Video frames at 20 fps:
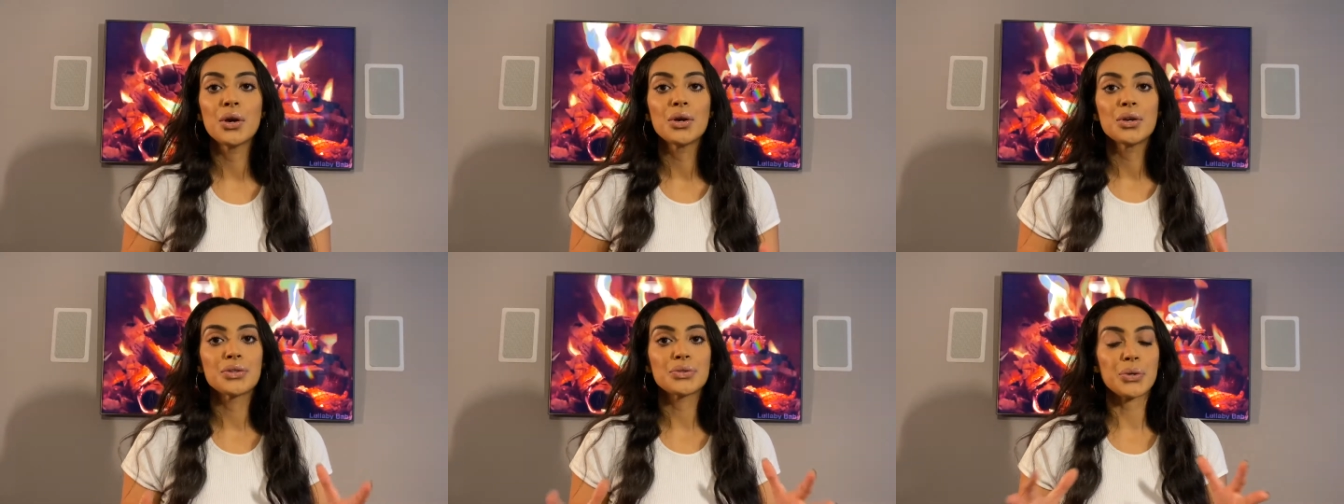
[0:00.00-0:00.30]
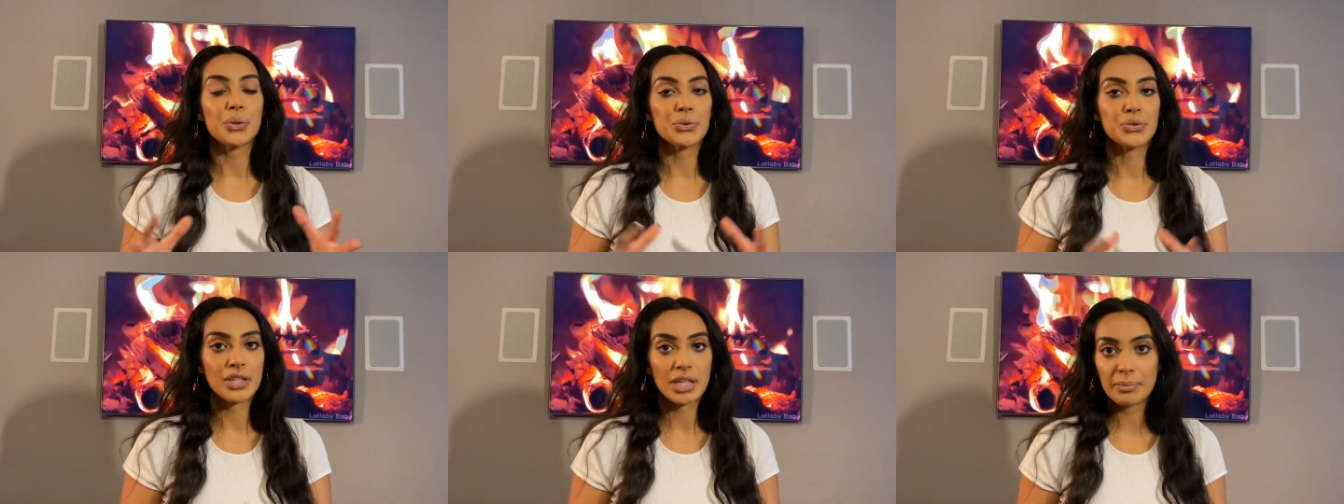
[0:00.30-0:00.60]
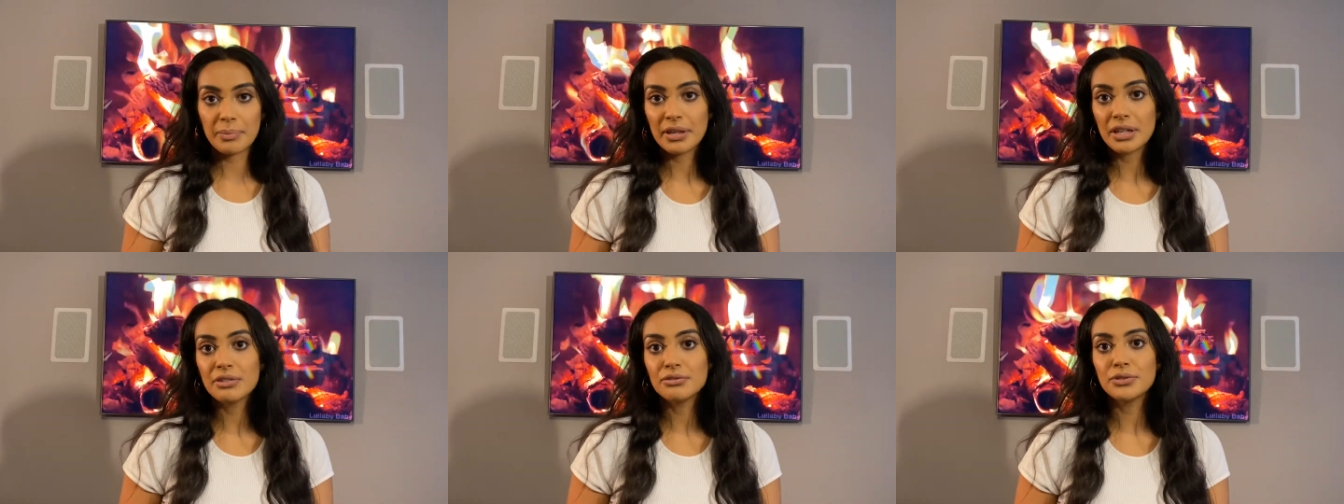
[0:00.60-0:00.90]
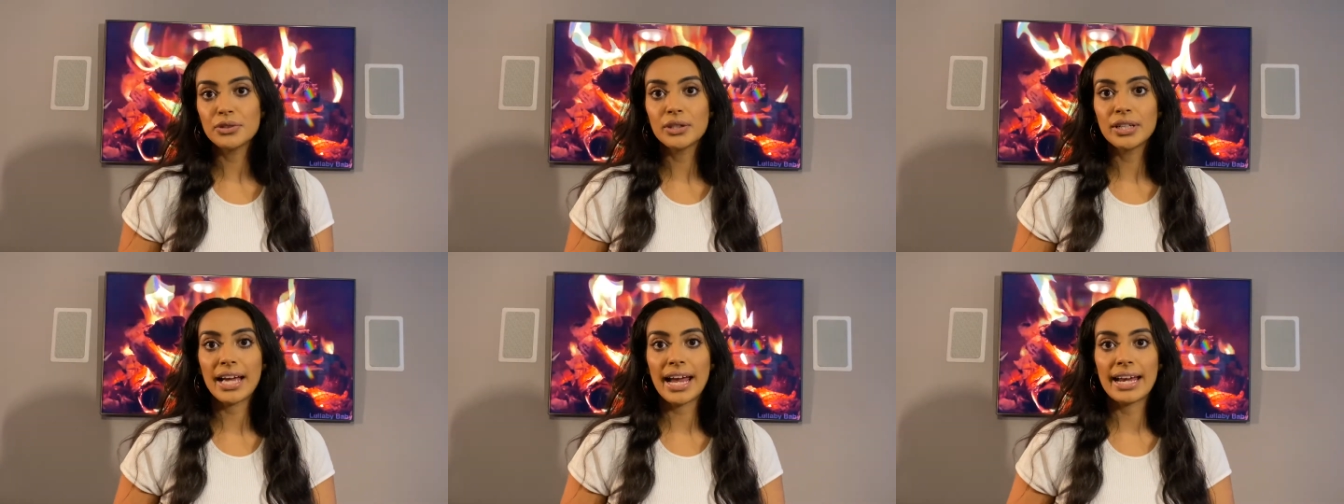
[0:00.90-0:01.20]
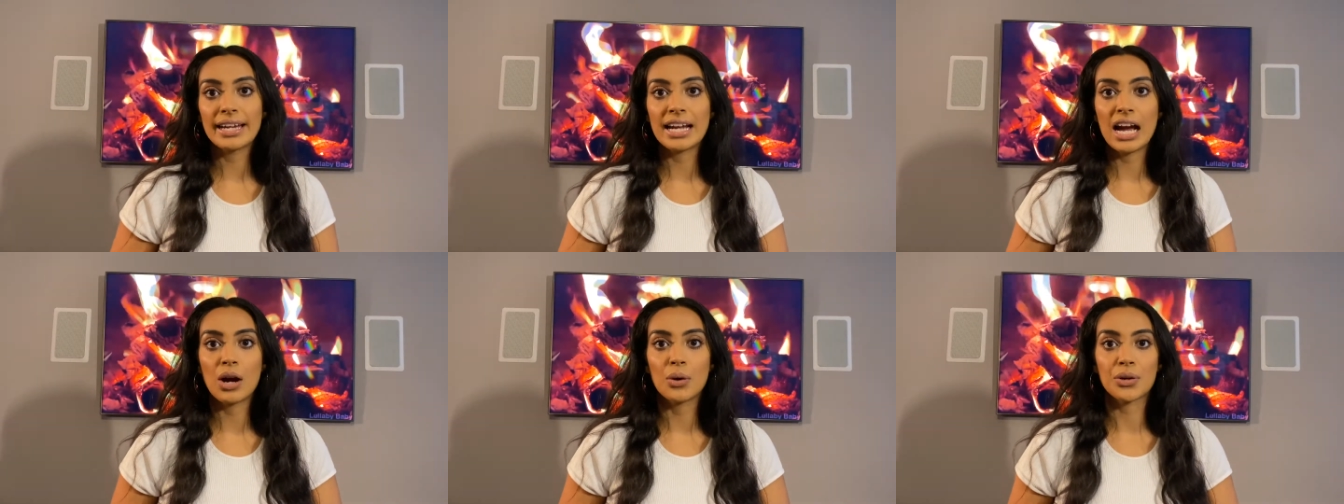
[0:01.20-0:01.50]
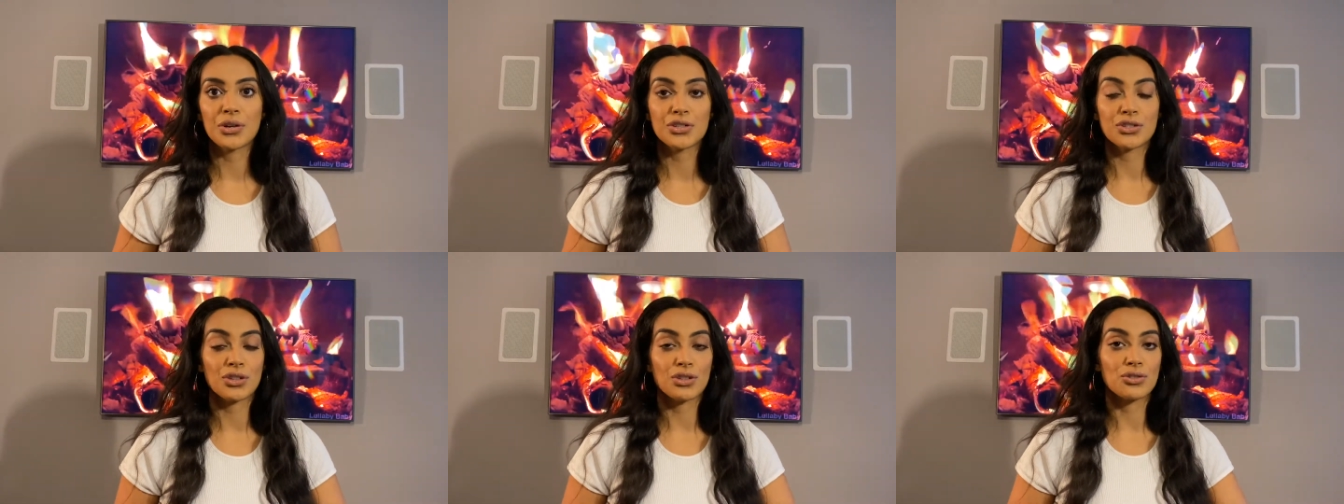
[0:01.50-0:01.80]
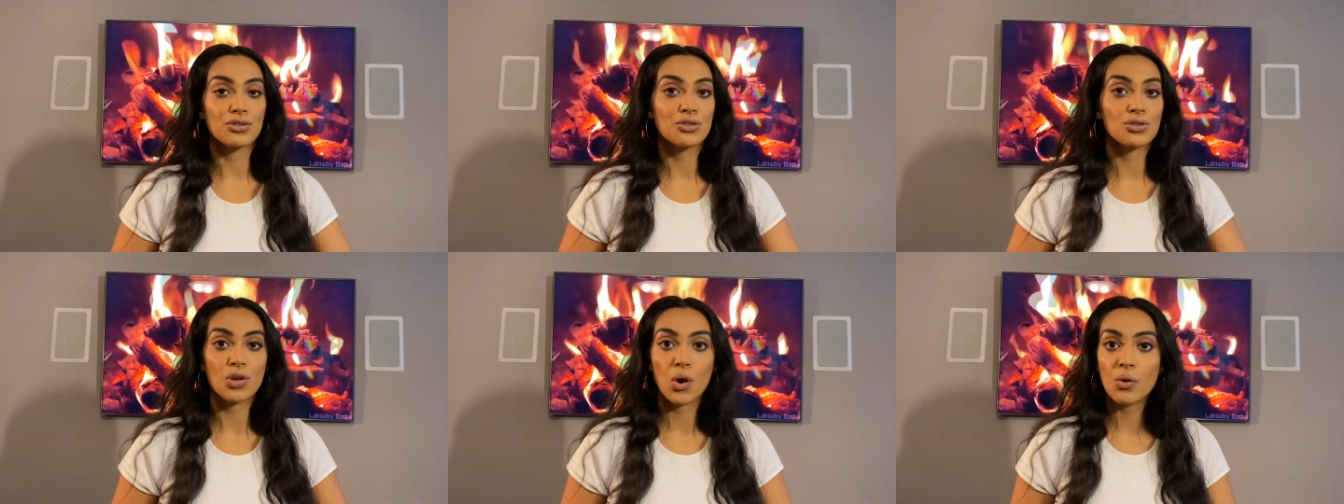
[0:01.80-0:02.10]
So sleeping a full 8 hours
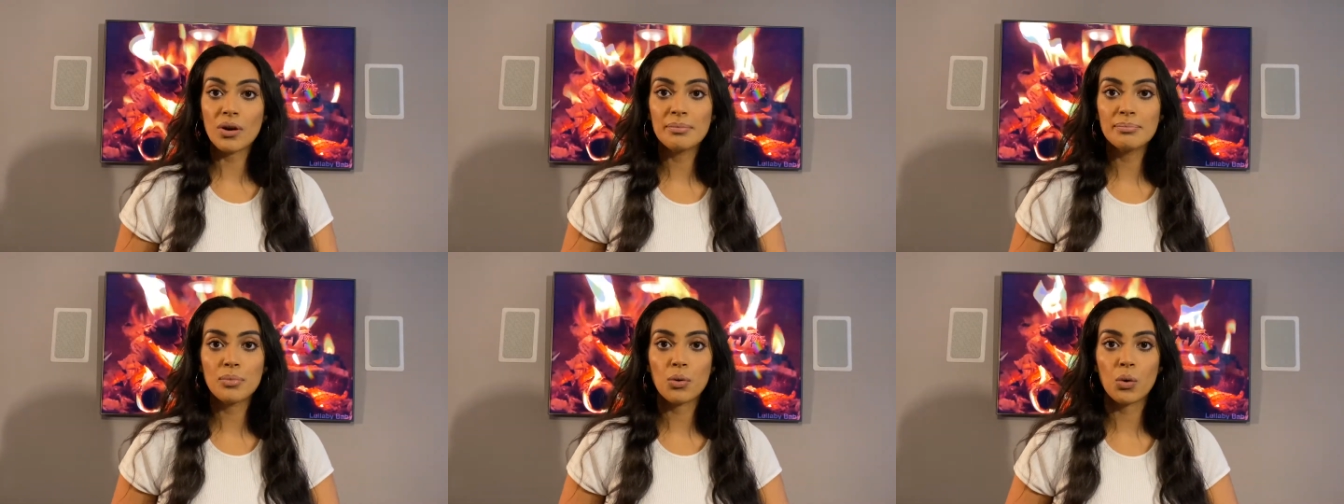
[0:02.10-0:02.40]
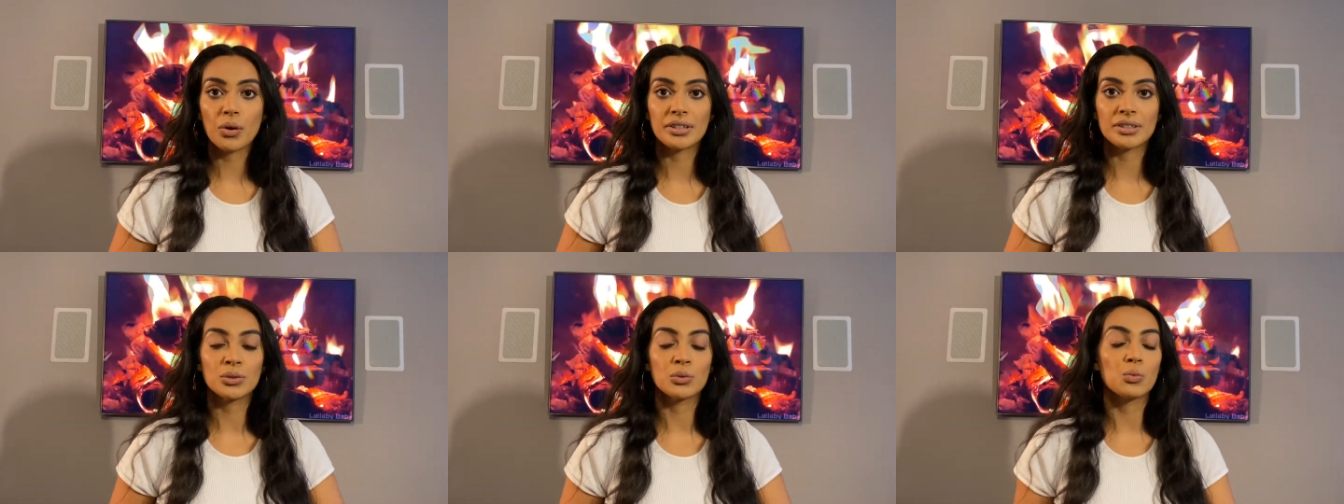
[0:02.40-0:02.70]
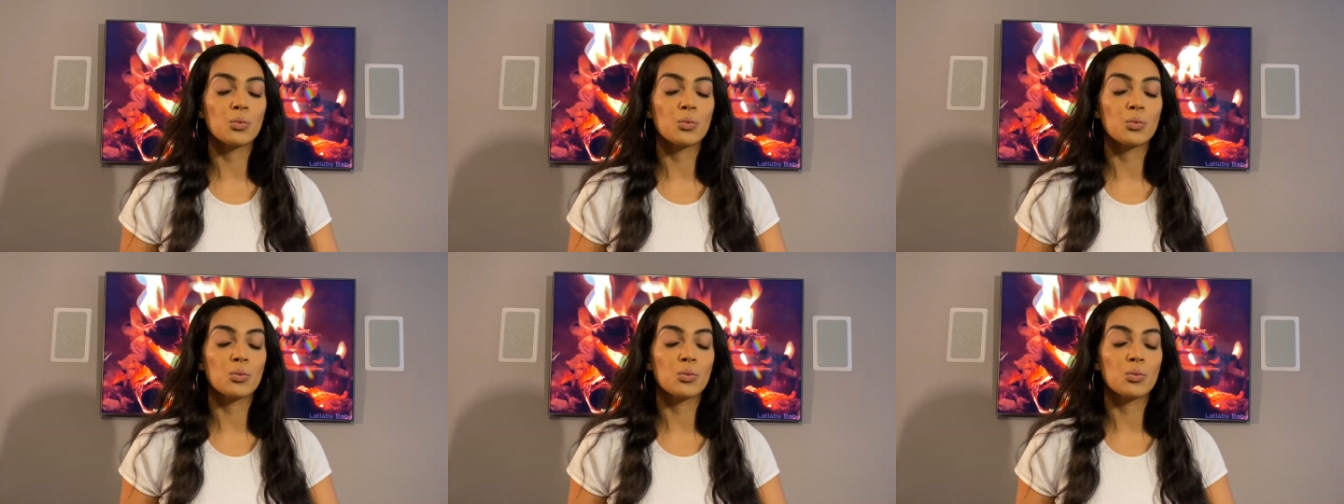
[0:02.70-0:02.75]
is so important,